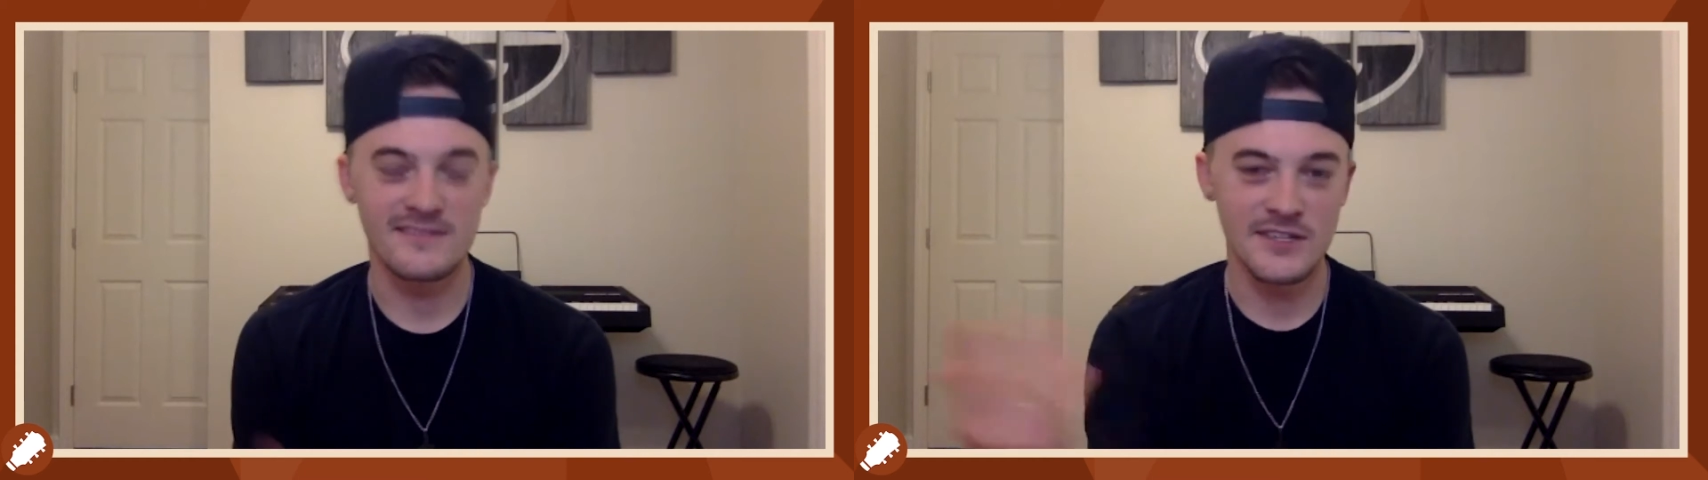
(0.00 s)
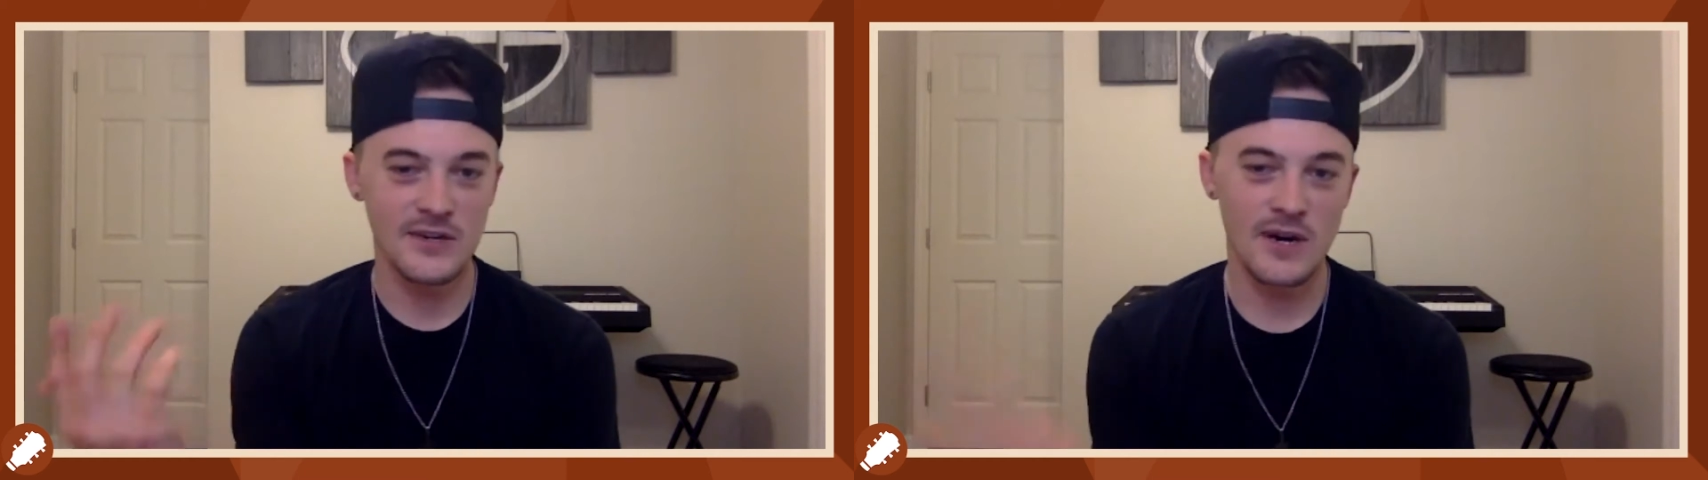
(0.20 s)

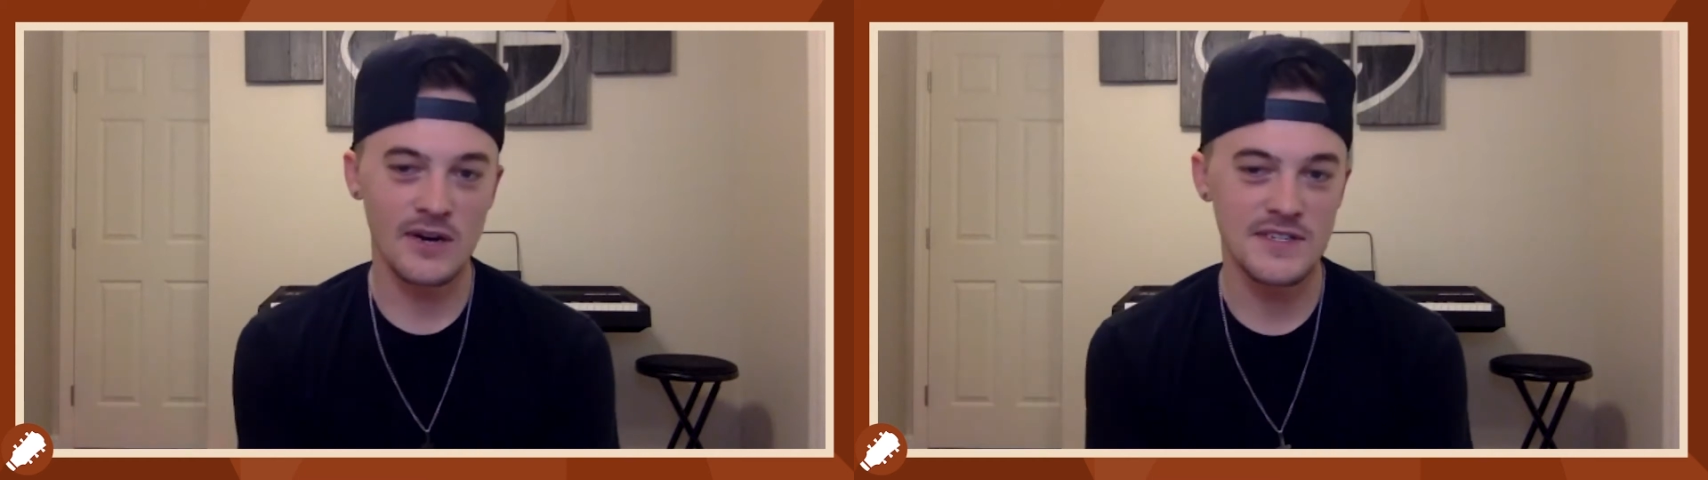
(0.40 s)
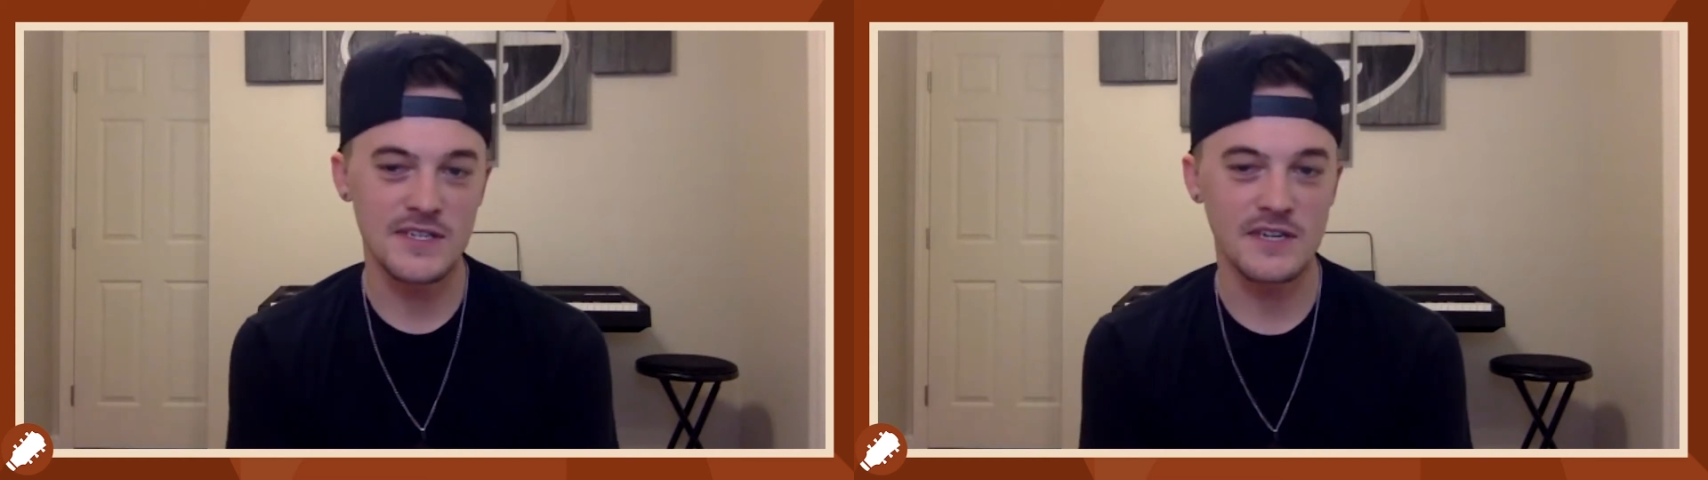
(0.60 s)
you know all
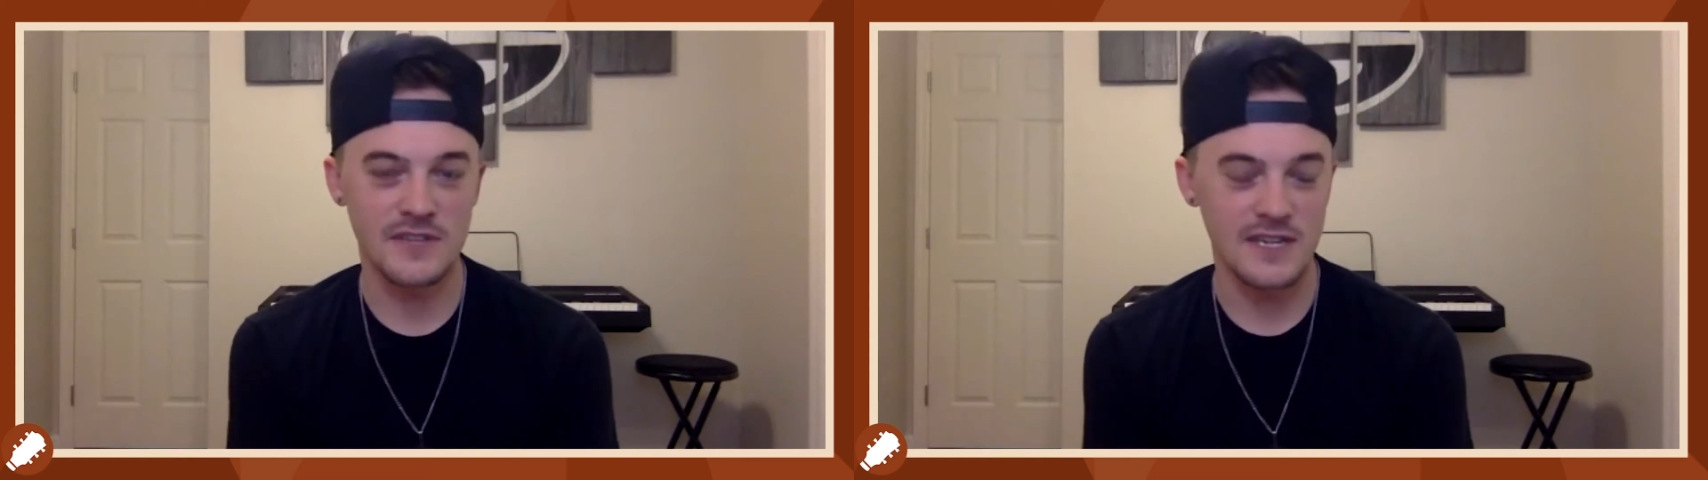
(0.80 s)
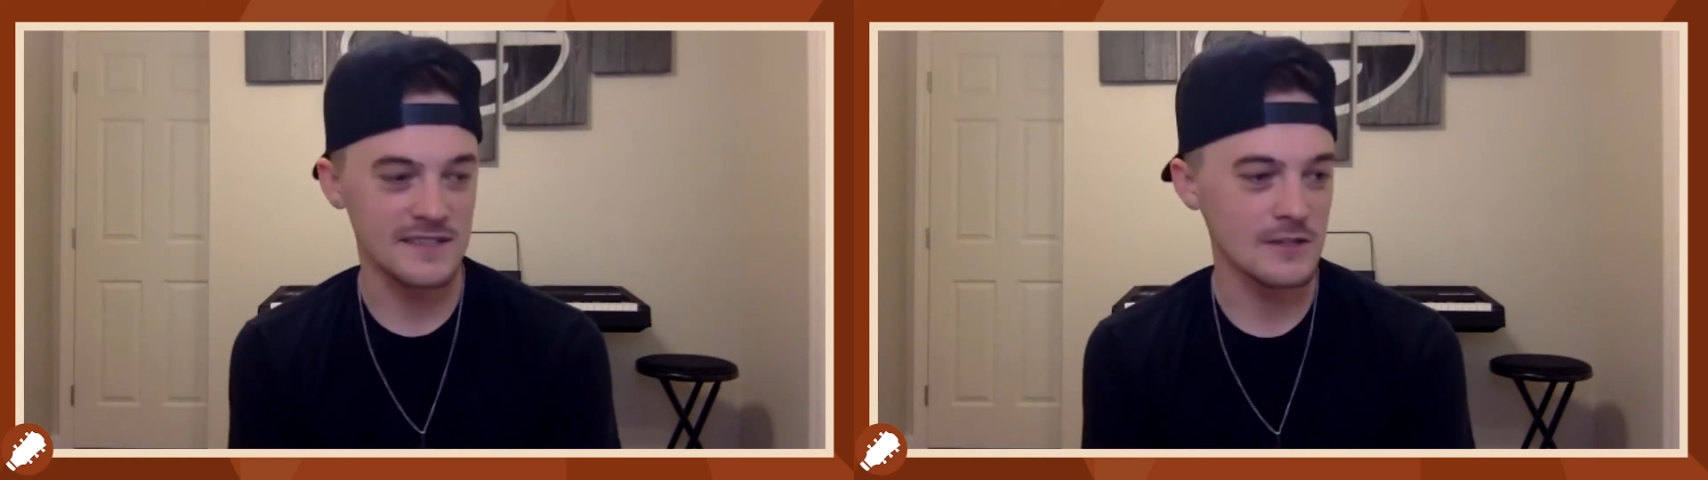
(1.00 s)
the stuff
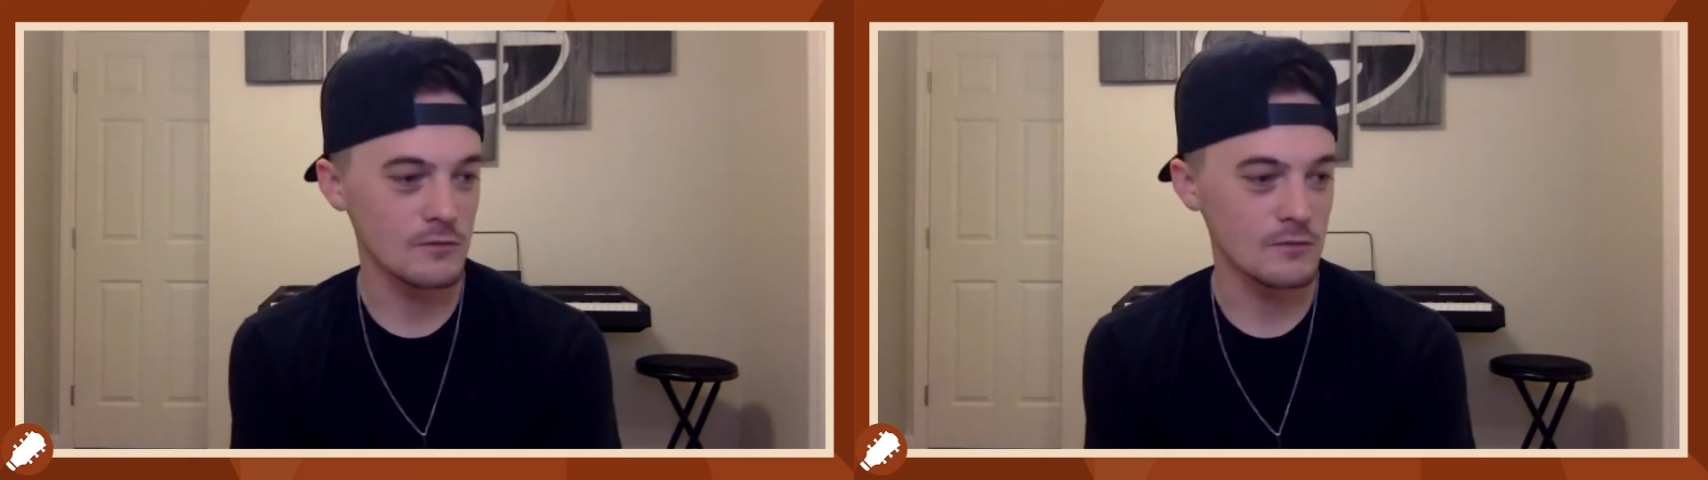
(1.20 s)
that I did